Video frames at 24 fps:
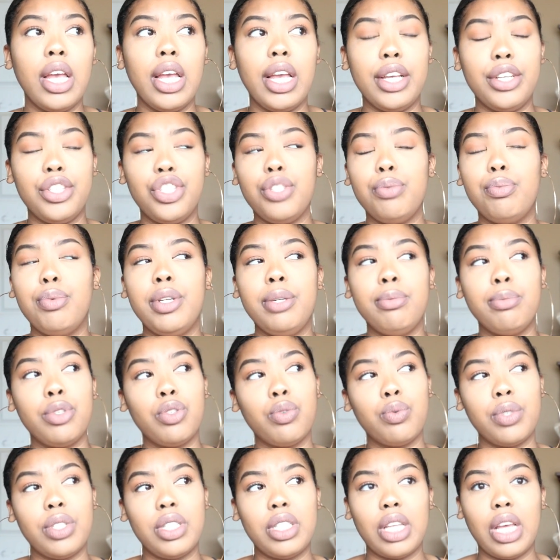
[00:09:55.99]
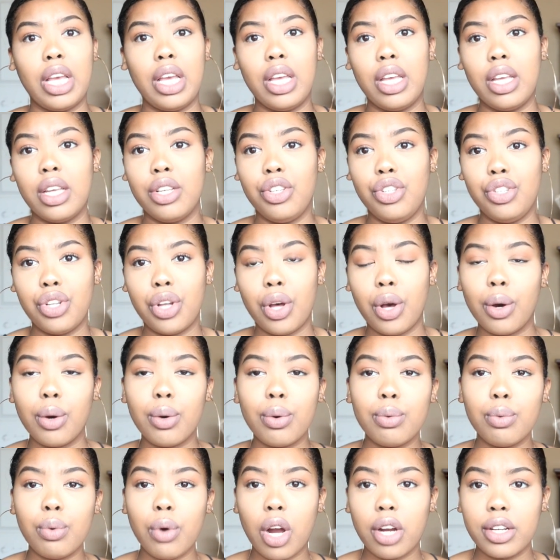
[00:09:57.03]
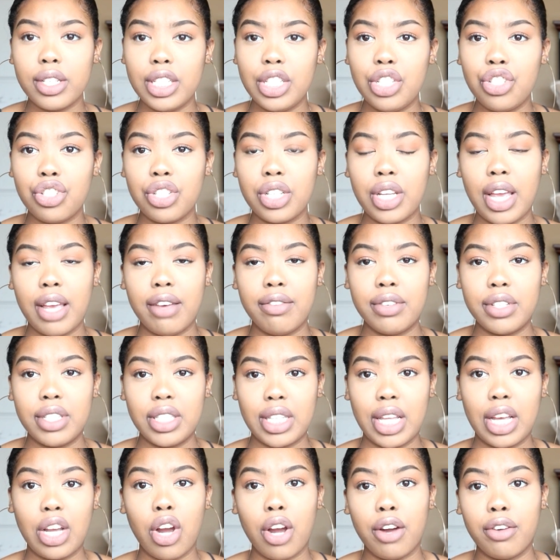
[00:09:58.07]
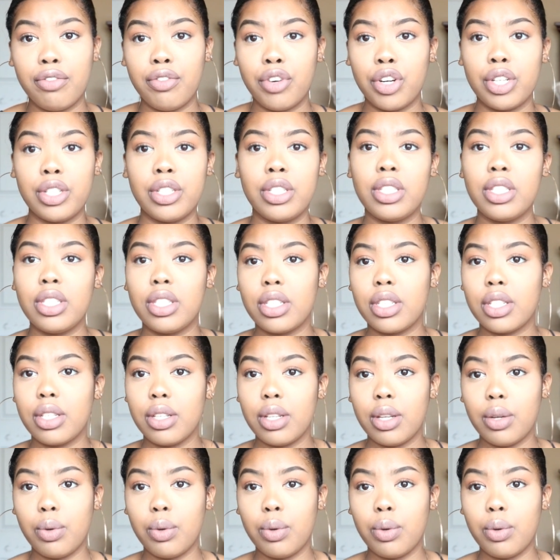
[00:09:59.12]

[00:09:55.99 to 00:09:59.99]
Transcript: And she pretty much was saying, you know, our teacher gave us like our first